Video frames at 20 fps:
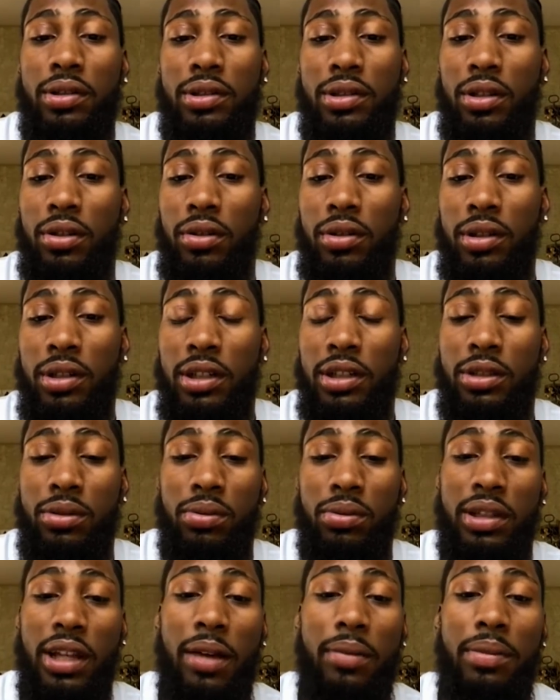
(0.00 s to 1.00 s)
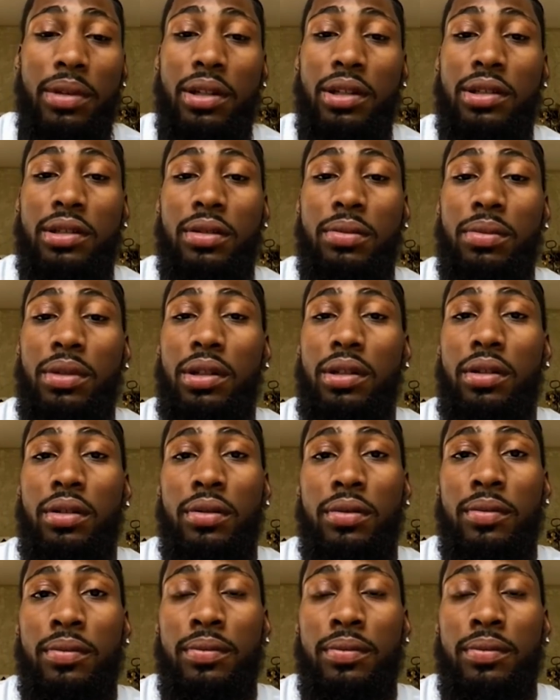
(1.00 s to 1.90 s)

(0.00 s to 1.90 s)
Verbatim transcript: So that's what that means to me.